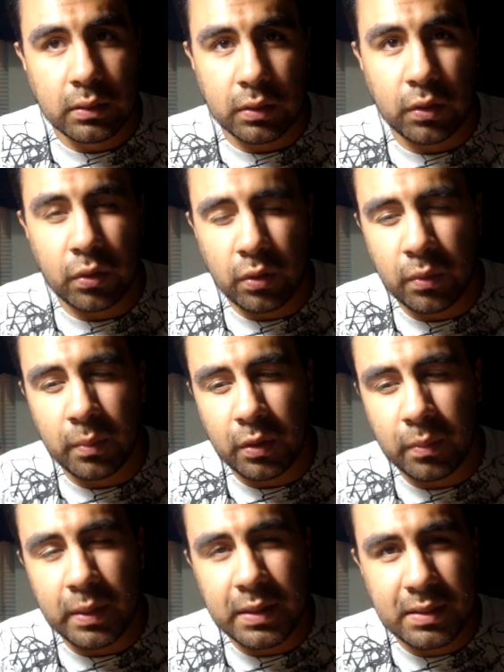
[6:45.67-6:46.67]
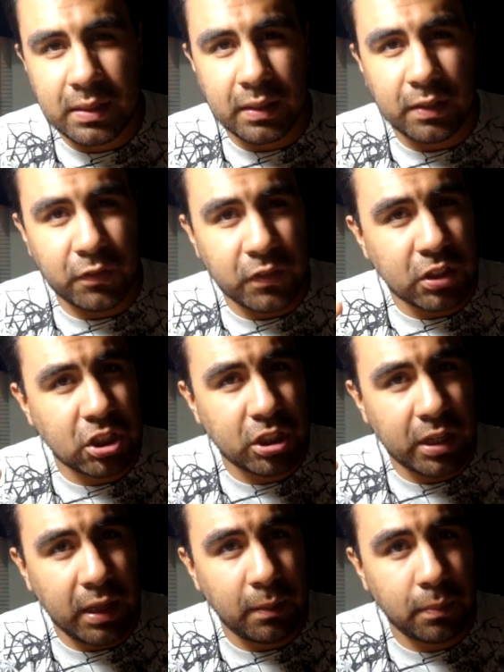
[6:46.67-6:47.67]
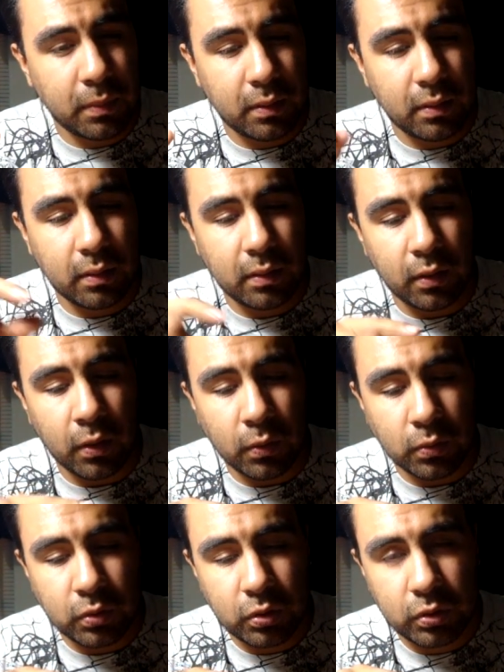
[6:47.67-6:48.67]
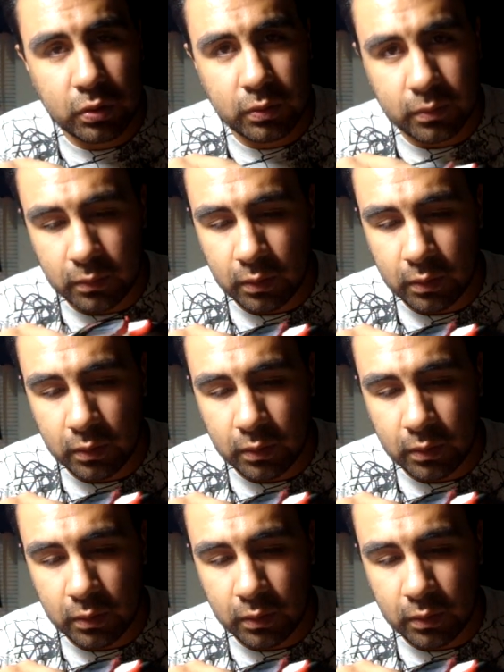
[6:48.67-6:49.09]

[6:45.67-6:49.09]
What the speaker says: So you may see a different shape nose